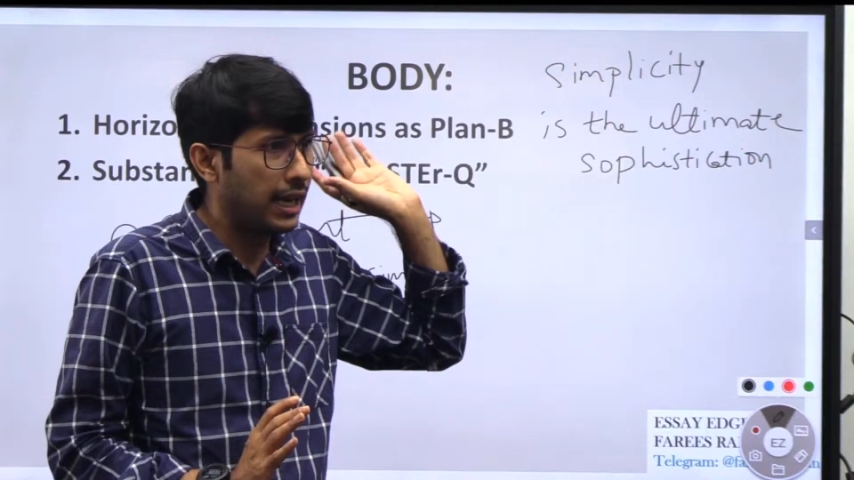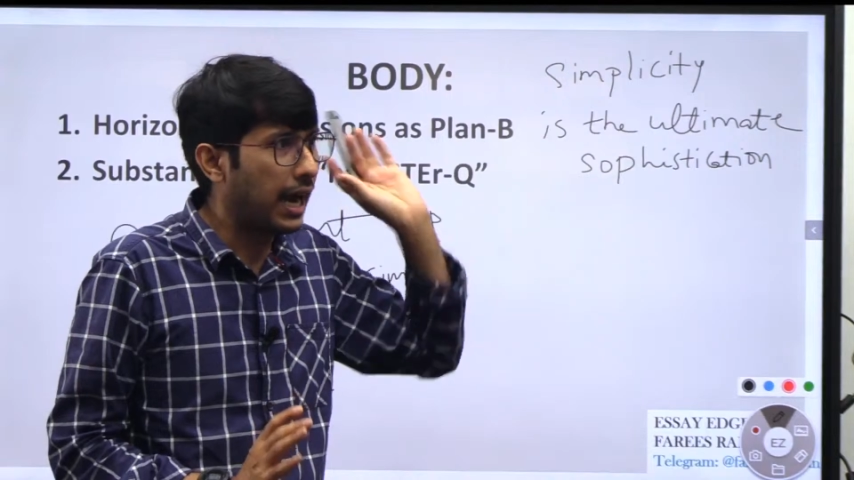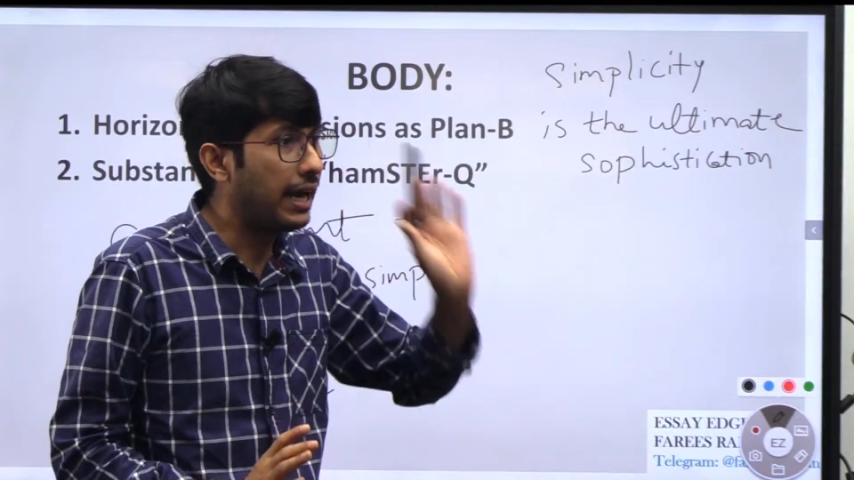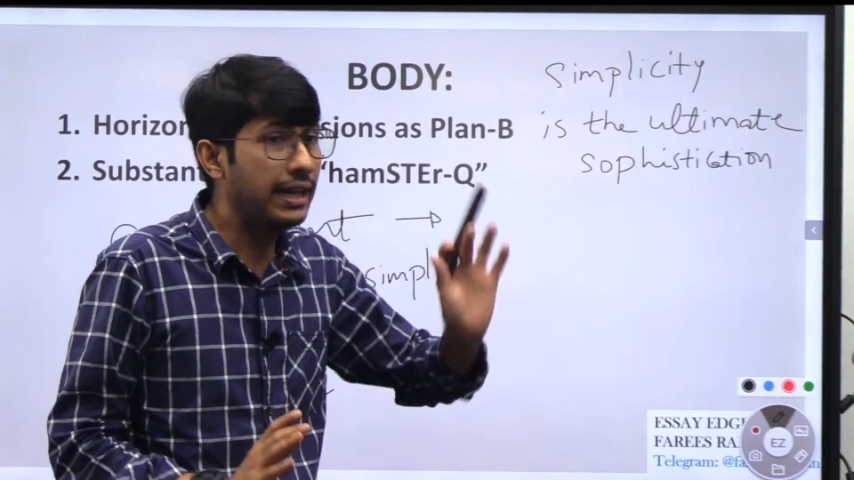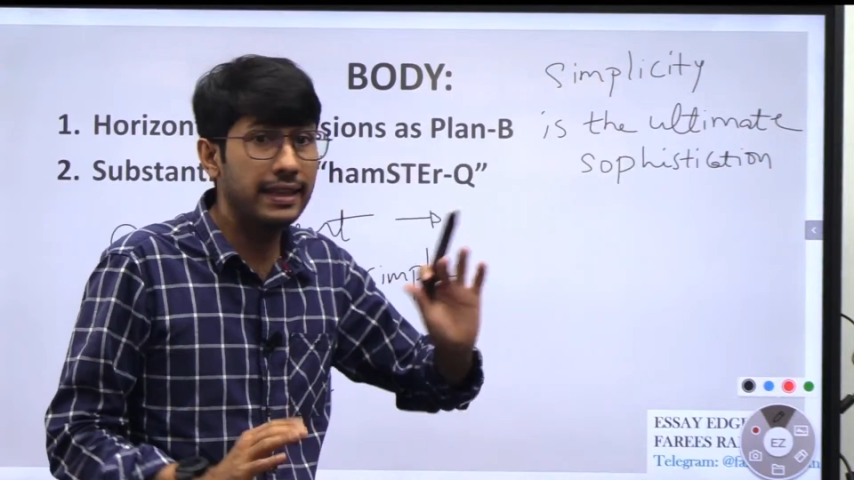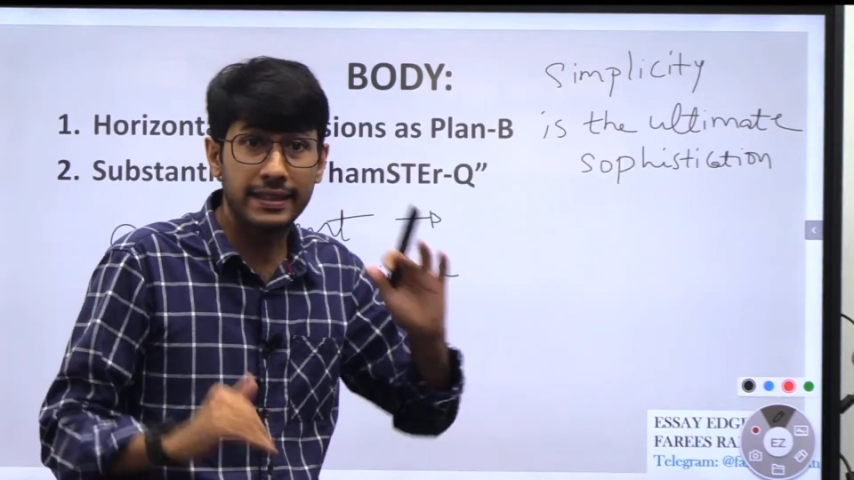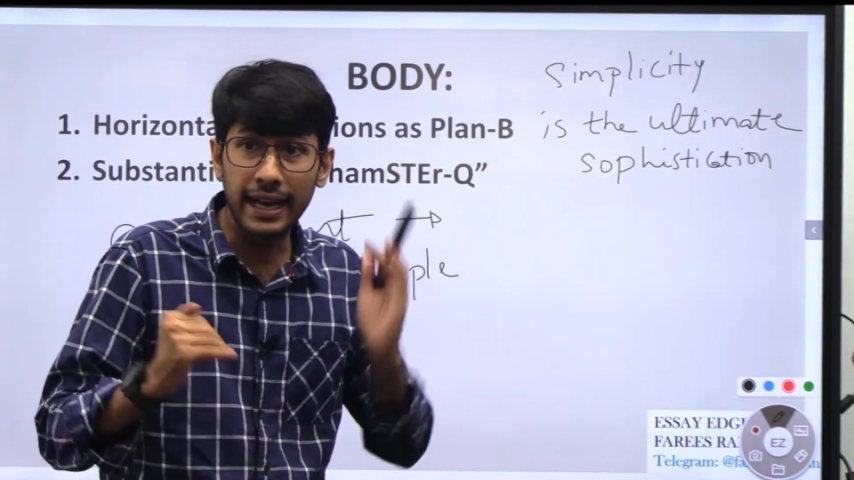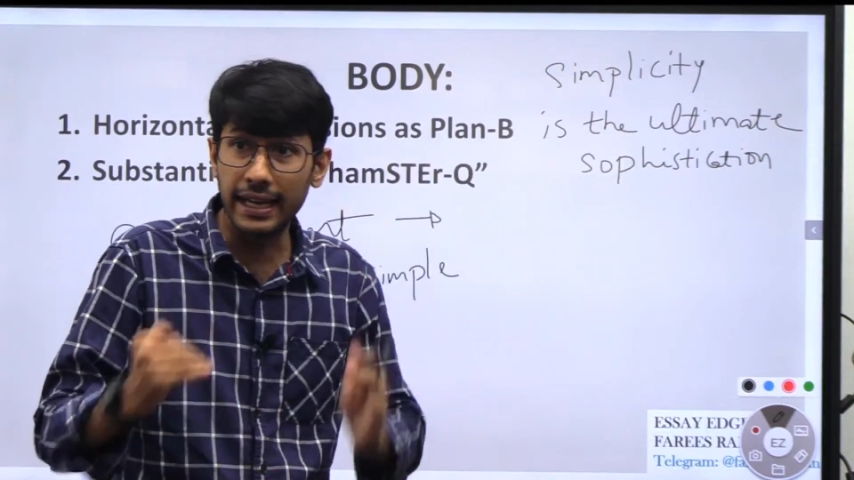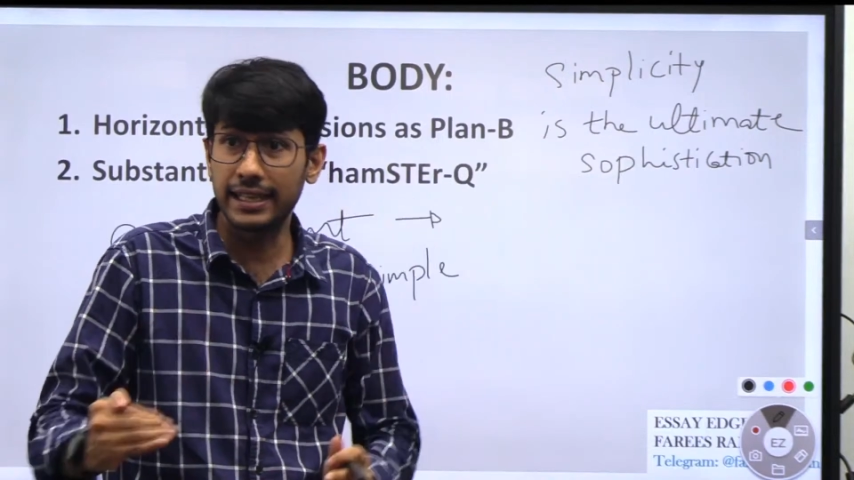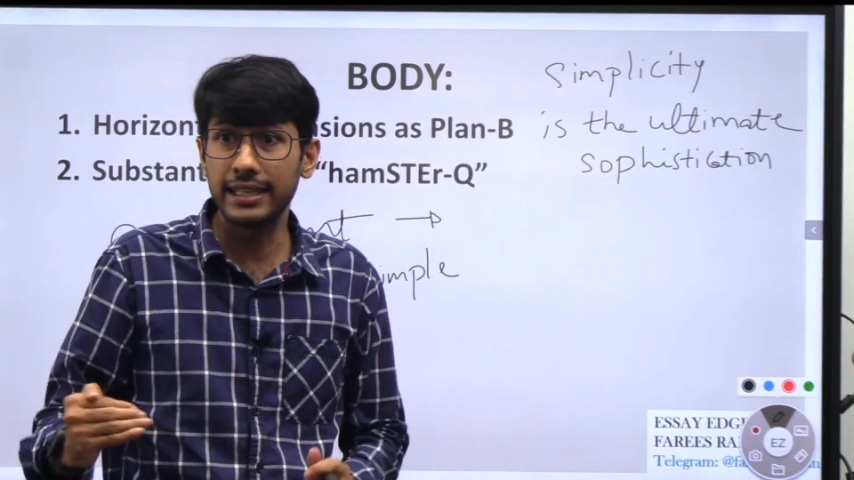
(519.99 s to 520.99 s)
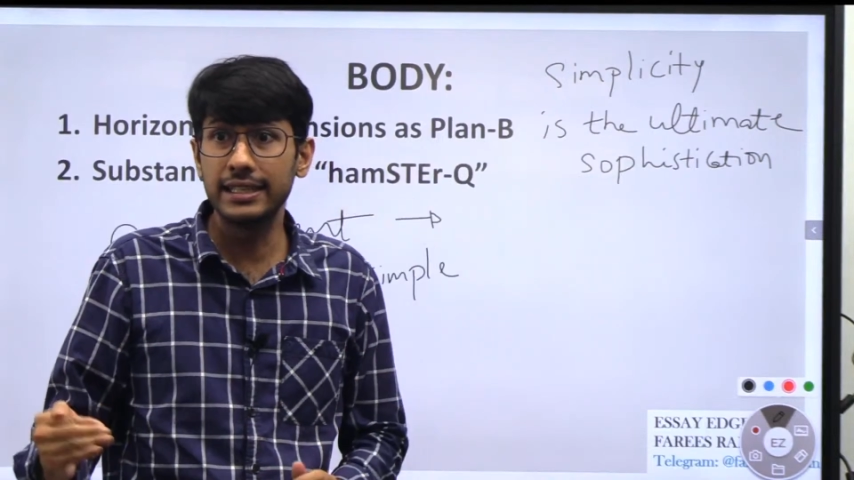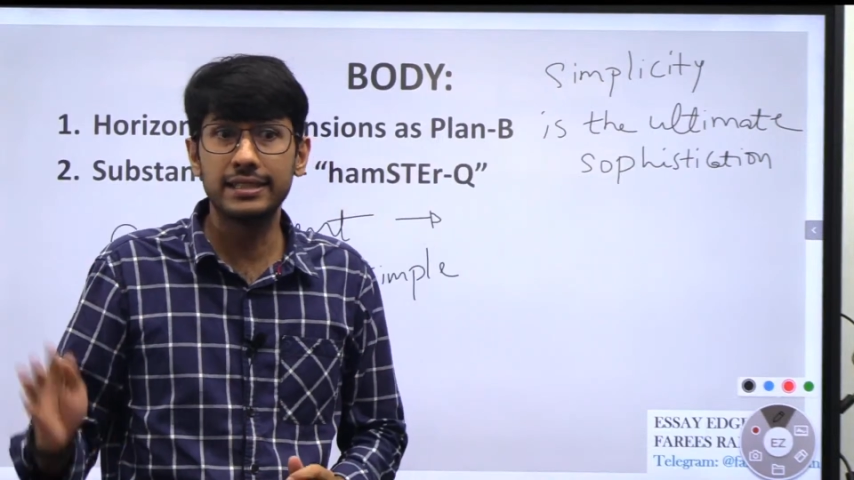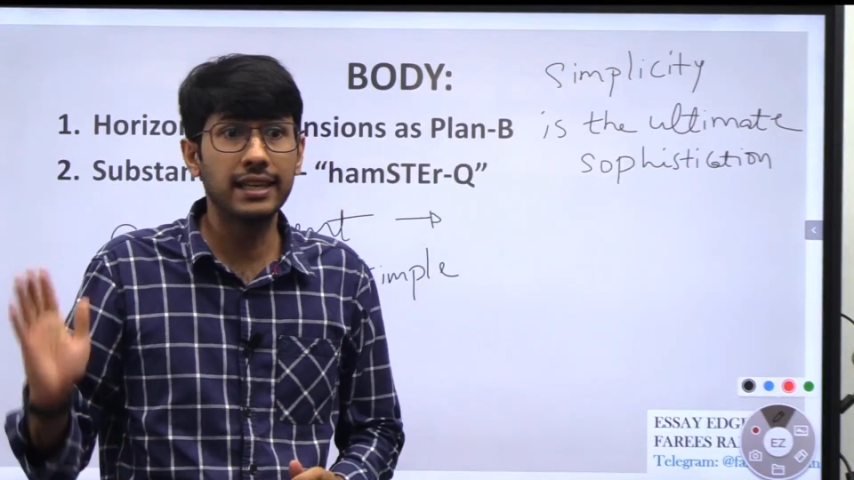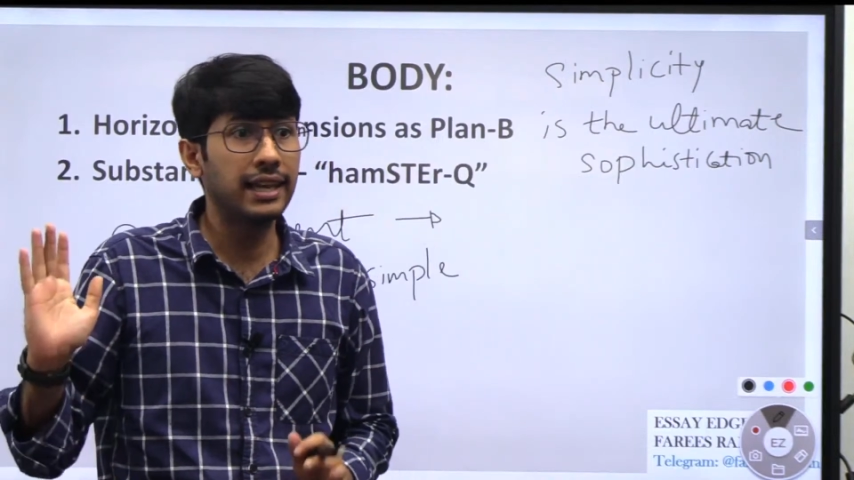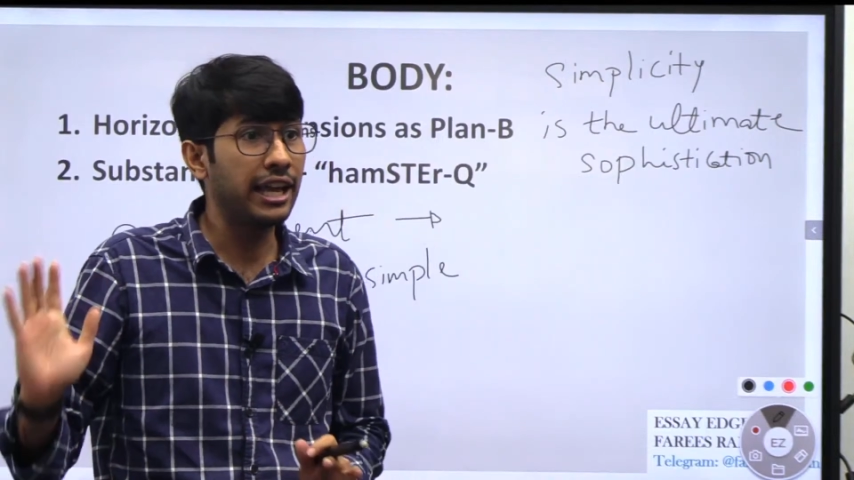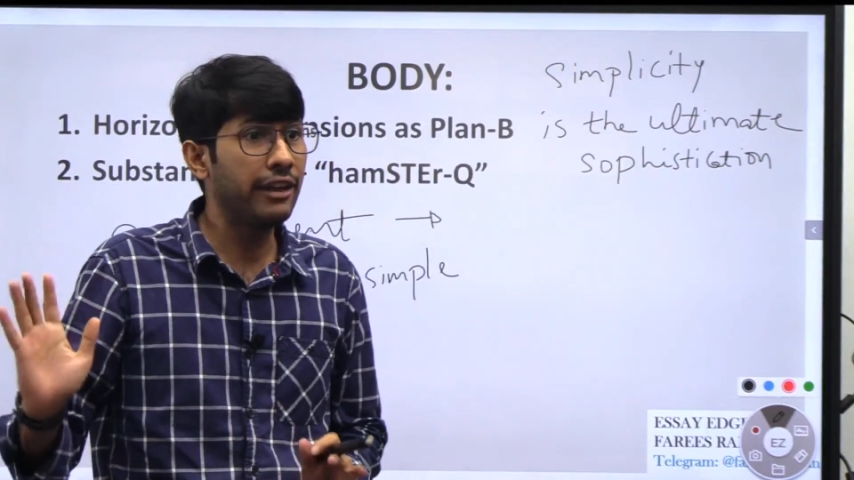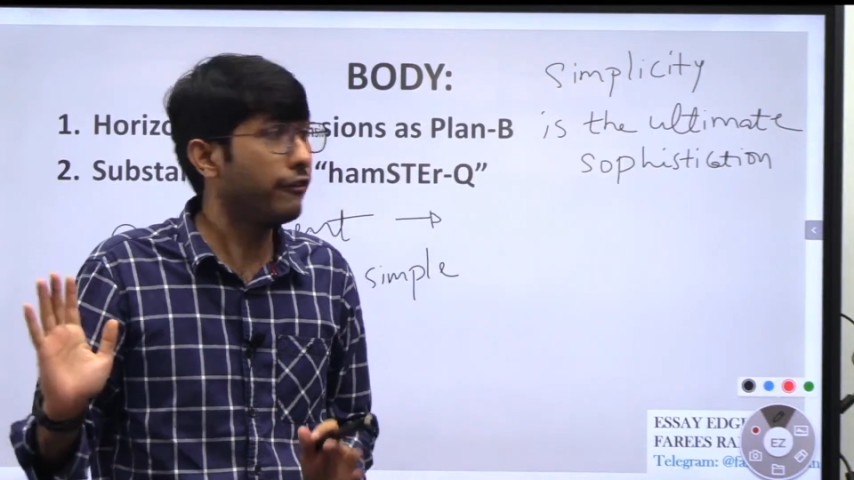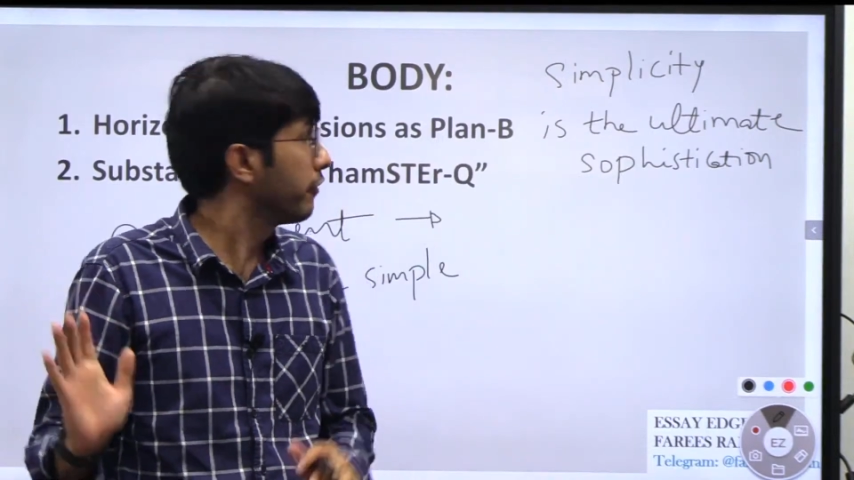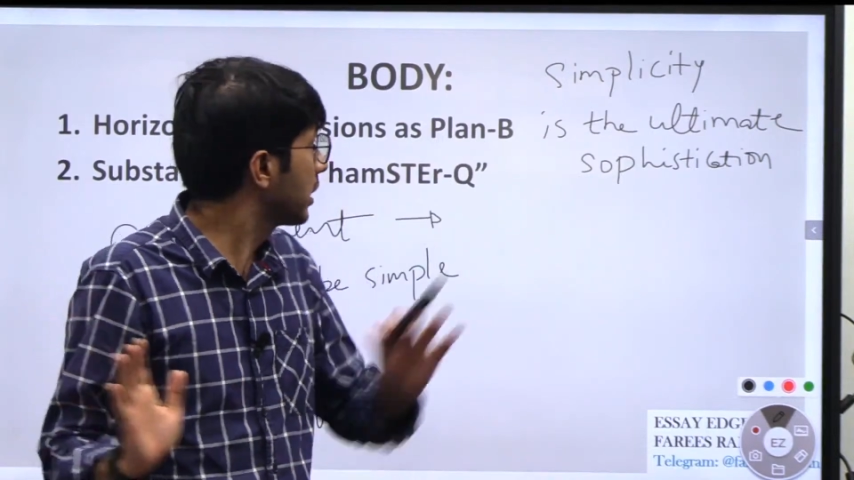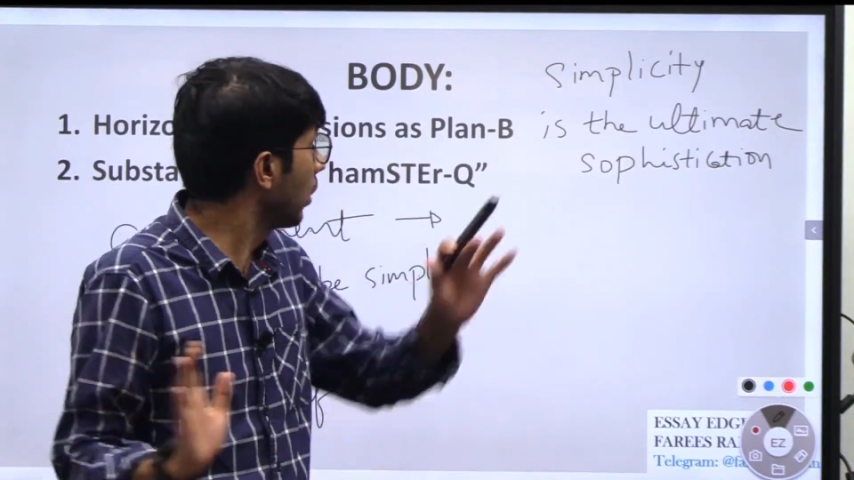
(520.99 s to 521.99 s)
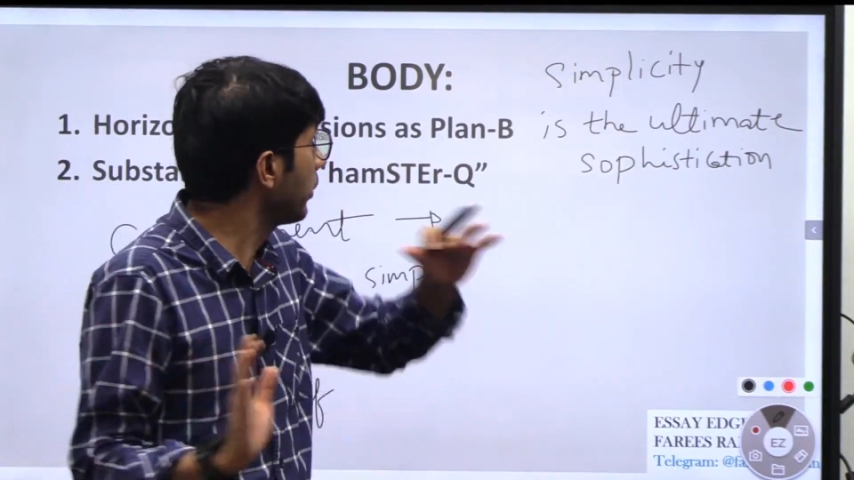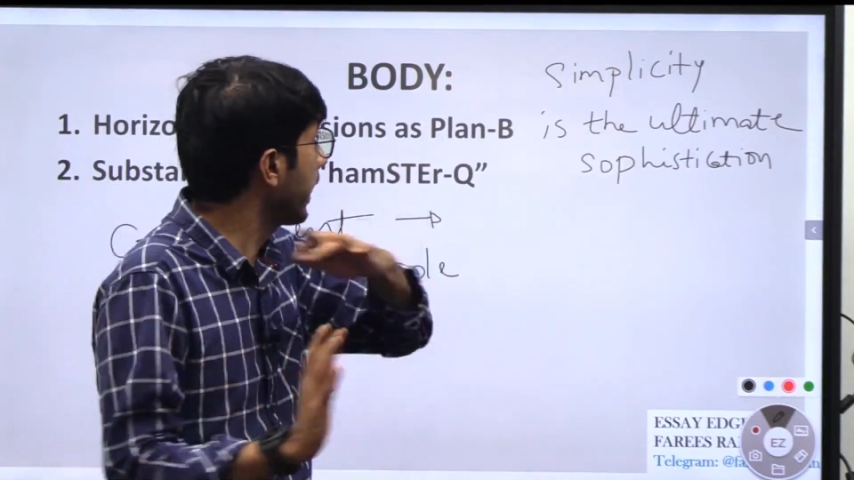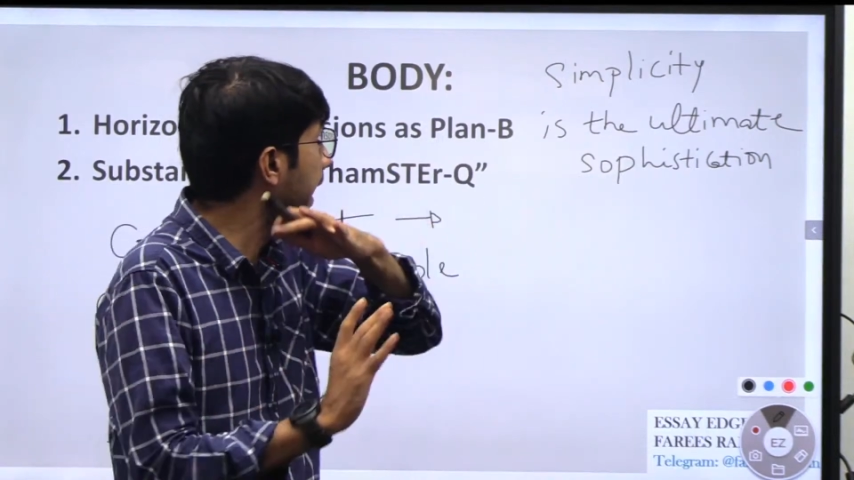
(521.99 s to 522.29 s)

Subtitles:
and that is a life without